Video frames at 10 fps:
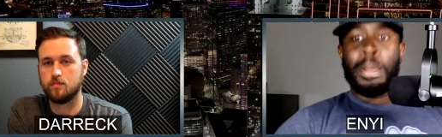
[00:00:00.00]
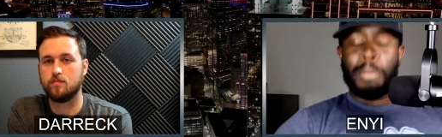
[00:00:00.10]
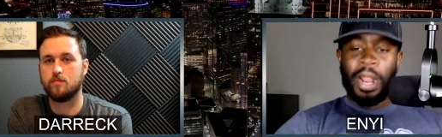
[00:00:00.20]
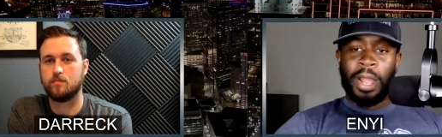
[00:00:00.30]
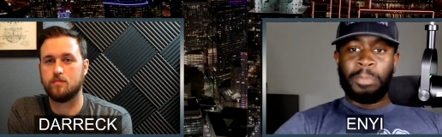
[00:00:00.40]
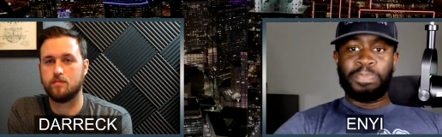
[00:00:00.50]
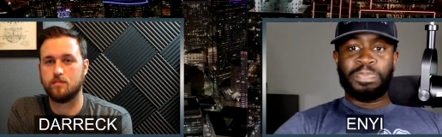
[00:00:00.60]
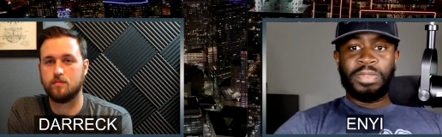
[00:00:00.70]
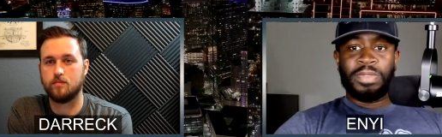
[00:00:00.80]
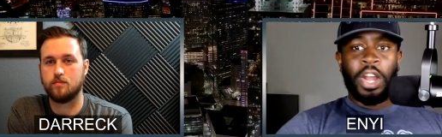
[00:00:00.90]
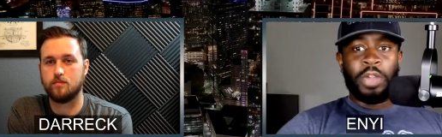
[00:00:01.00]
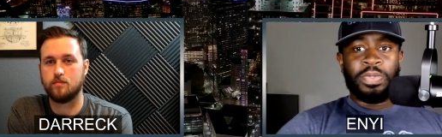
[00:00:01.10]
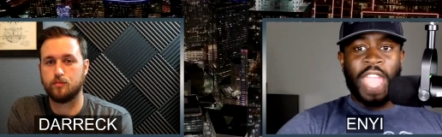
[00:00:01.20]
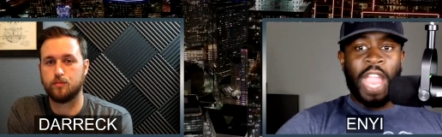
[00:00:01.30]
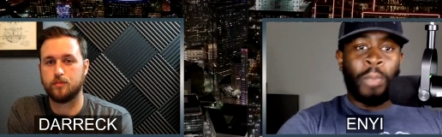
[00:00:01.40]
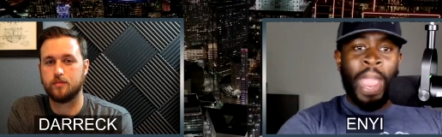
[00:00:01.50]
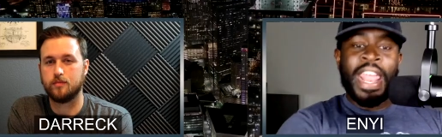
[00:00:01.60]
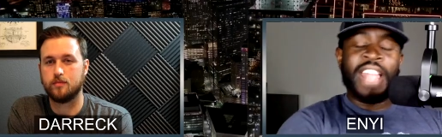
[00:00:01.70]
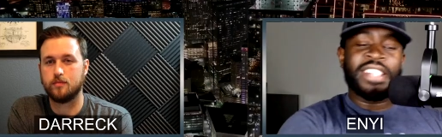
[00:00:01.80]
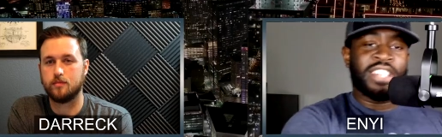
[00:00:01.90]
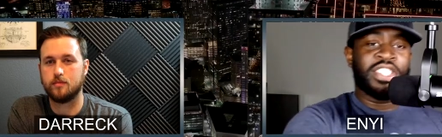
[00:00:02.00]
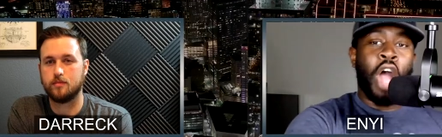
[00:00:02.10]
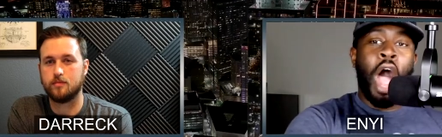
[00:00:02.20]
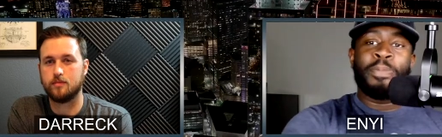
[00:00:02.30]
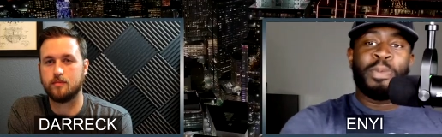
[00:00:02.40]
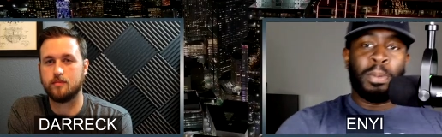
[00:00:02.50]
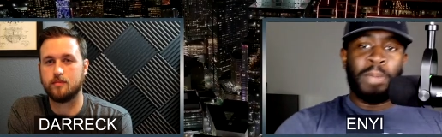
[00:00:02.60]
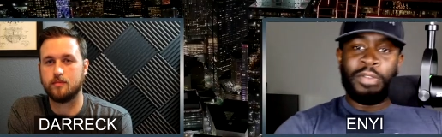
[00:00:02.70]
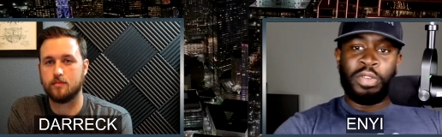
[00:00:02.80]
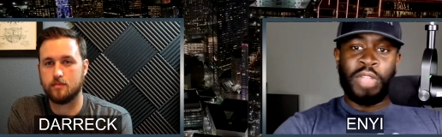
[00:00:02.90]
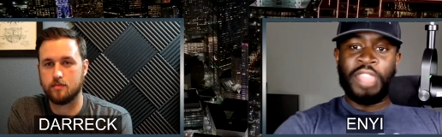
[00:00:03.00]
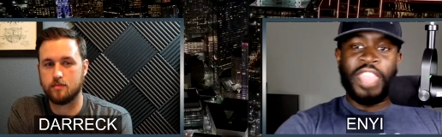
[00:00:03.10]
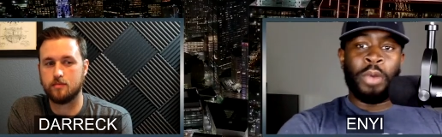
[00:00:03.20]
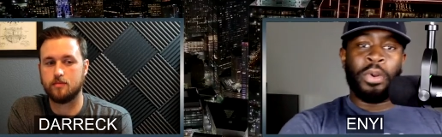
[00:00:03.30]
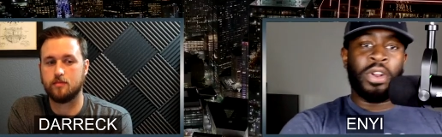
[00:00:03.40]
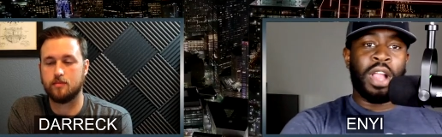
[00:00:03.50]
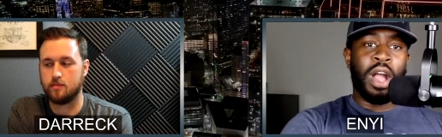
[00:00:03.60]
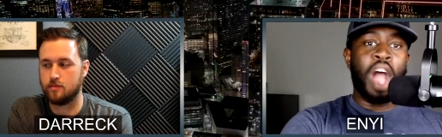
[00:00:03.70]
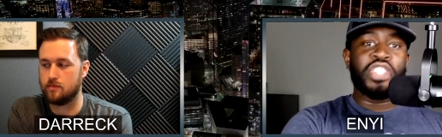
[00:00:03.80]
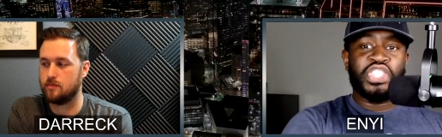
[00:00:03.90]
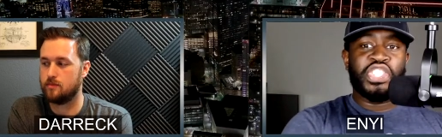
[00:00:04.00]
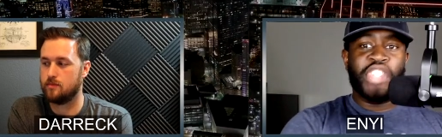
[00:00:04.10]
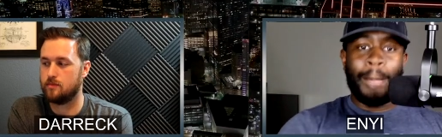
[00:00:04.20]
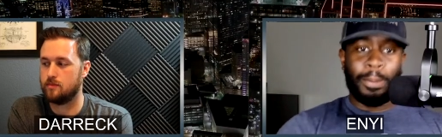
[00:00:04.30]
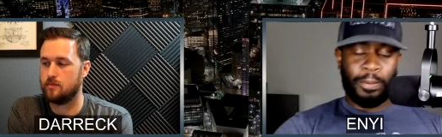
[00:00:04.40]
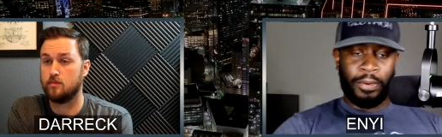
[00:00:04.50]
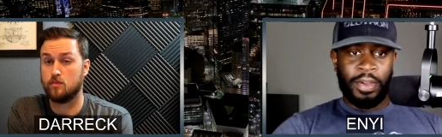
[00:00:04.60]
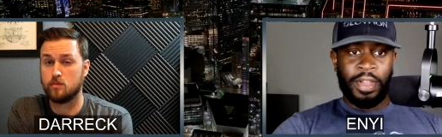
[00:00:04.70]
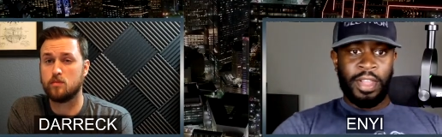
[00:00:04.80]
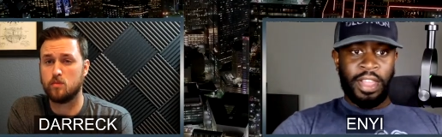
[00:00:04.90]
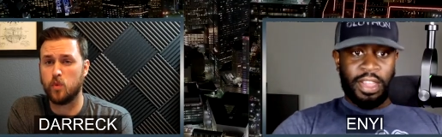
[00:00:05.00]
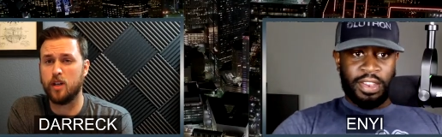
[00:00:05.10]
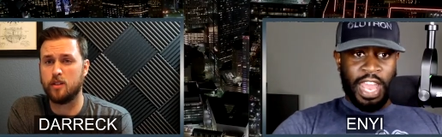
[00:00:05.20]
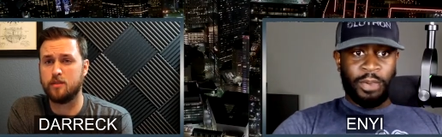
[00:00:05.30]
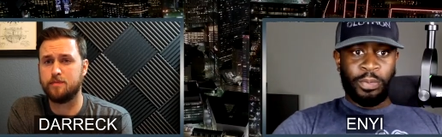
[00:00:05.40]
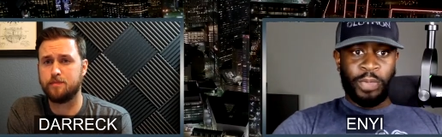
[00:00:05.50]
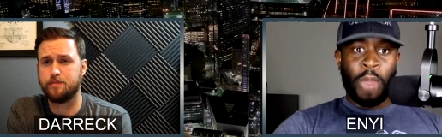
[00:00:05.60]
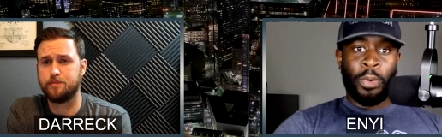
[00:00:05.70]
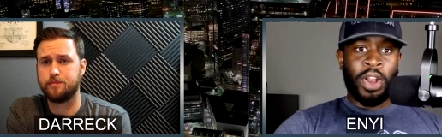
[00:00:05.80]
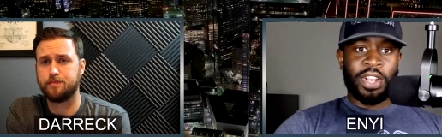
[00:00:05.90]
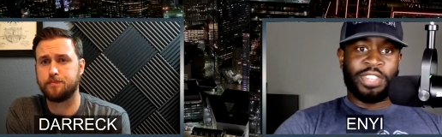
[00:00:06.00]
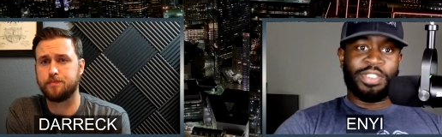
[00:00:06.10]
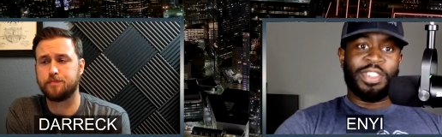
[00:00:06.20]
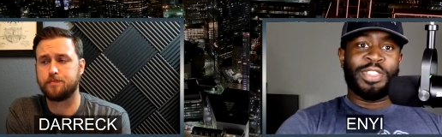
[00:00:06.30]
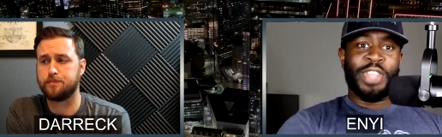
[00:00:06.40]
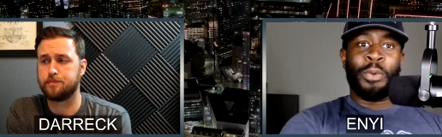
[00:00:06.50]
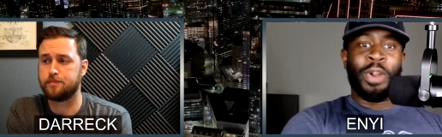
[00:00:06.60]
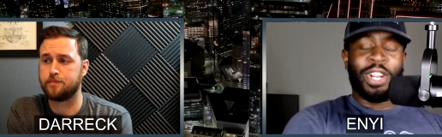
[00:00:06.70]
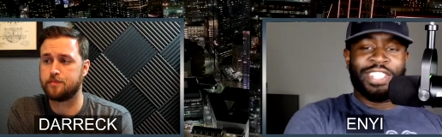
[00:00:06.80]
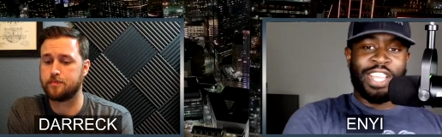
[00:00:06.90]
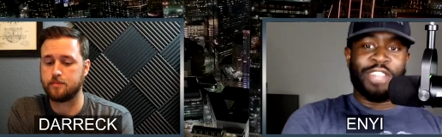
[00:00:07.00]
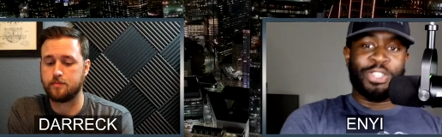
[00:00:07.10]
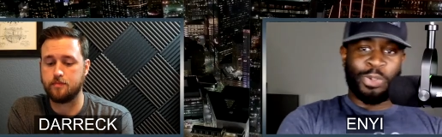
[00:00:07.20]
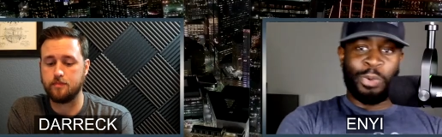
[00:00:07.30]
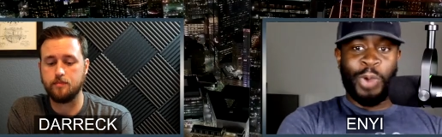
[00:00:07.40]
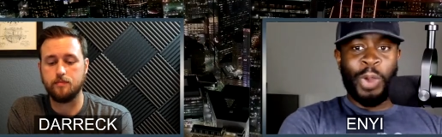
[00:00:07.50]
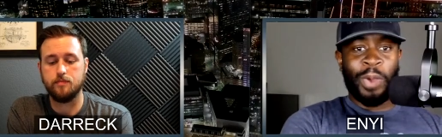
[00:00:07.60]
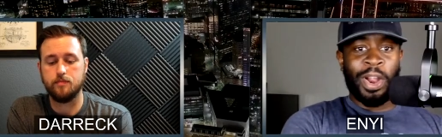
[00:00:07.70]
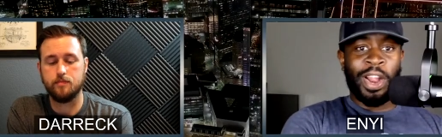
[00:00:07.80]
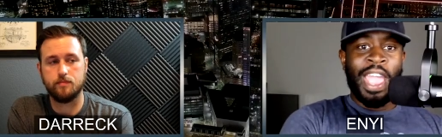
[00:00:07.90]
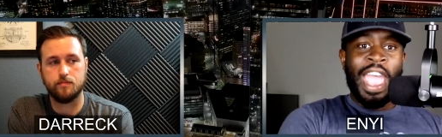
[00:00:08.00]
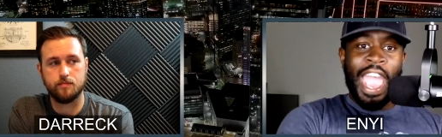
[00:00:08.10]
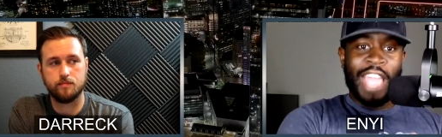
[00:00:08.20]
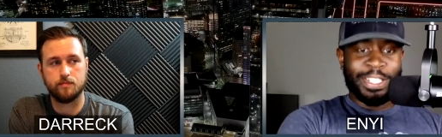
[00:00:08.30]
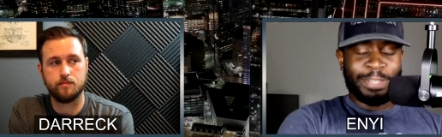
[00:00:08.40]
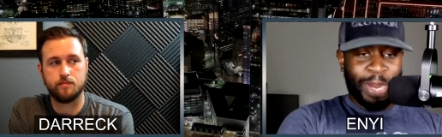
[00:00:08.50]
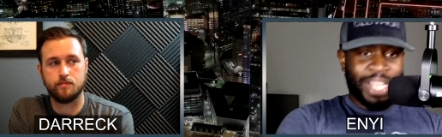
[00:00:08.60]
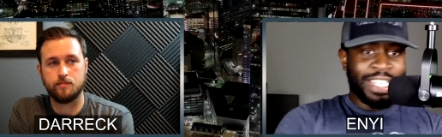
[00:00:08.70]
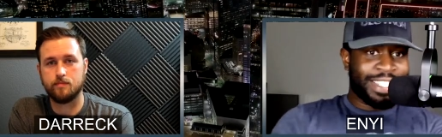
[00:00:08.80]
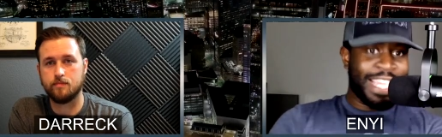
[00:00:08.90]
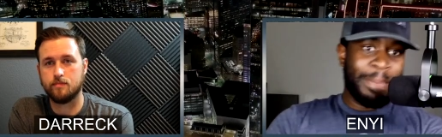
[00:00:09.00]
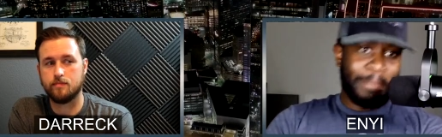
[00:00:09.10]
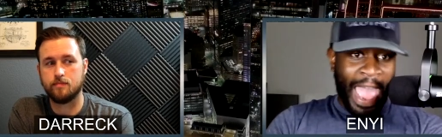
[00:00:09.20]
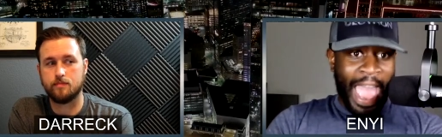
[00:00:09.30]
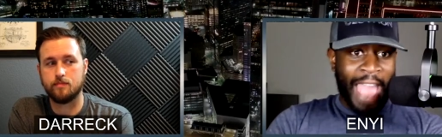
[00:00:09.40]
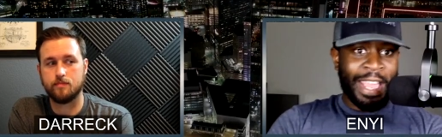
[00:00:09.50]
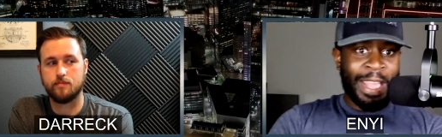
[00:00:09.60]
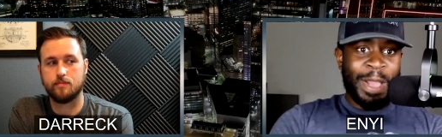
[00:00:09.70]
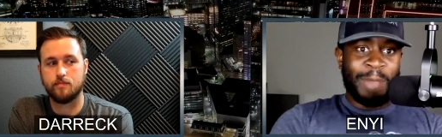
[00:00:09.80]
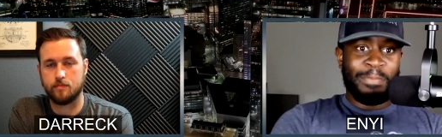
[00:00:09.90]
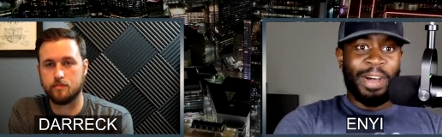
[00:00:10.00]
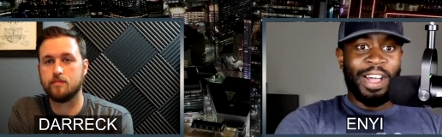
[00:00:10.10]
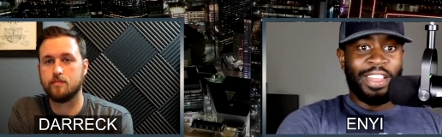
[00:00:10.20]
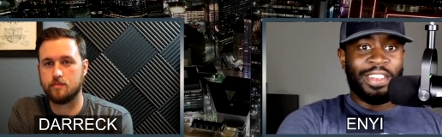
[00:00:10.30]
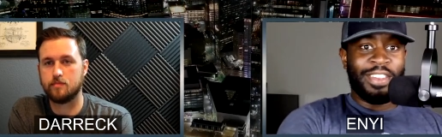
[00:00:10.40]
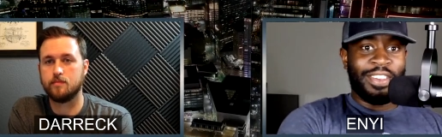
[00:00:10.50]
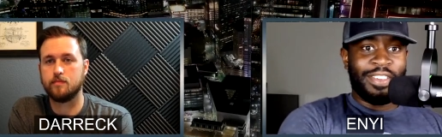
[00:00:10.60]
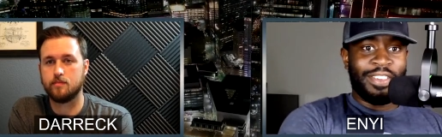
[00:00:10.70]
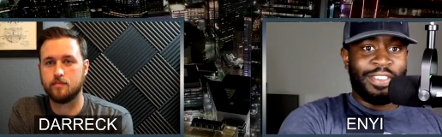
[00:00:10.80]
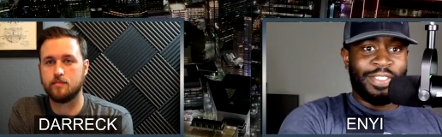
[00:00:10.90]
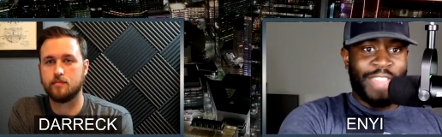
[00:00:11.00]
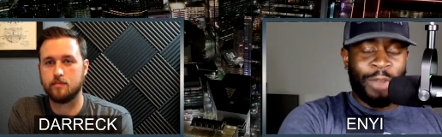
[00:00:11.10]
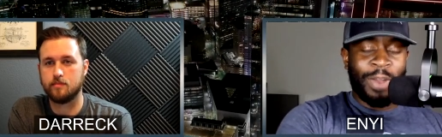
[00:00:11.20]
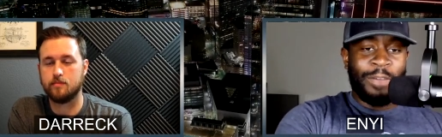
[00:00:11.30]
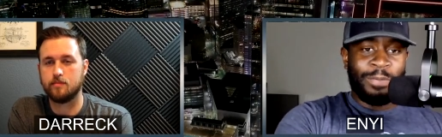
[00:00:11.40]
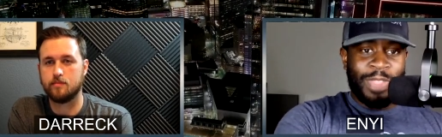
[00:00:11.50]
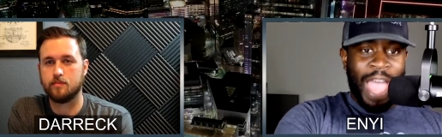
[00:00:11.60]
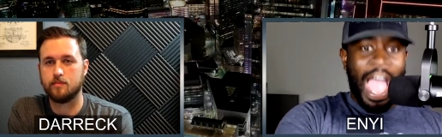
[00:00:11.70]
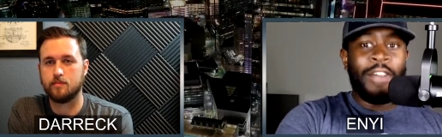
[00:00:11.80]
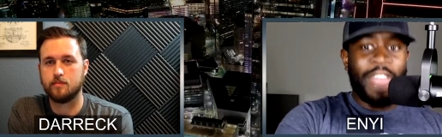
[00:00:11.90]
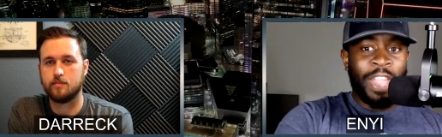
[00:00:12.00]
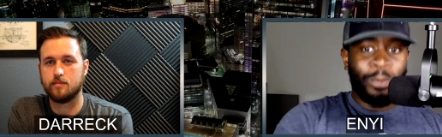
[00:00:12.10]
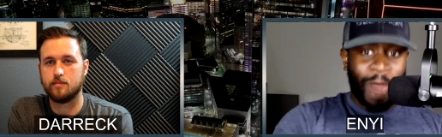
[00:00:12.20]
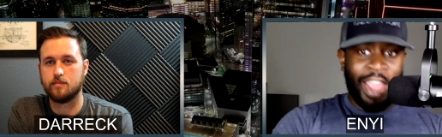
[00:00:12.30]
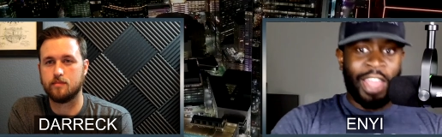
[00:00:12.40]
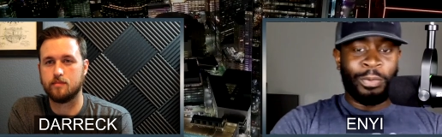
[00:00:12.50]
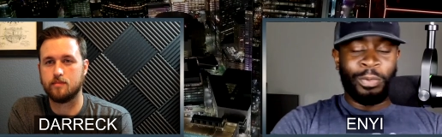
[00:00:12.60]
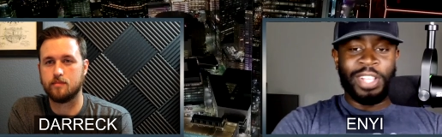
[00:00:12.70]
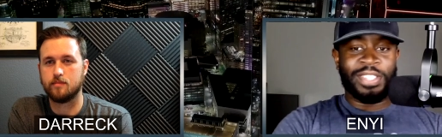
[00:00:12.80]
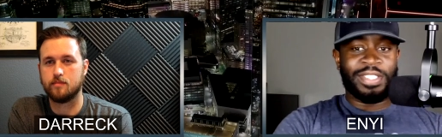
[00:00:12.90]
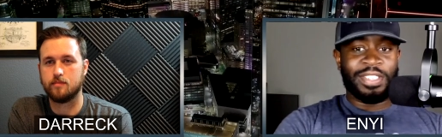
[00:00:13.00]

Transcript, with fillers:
Speaker 1: but um, you know, they ran at such an optimum level that they were unstoppable. Yeah. Now yeah. they weren't they weren't contenders to a point where hey, let's bring this team back, but they how they ran was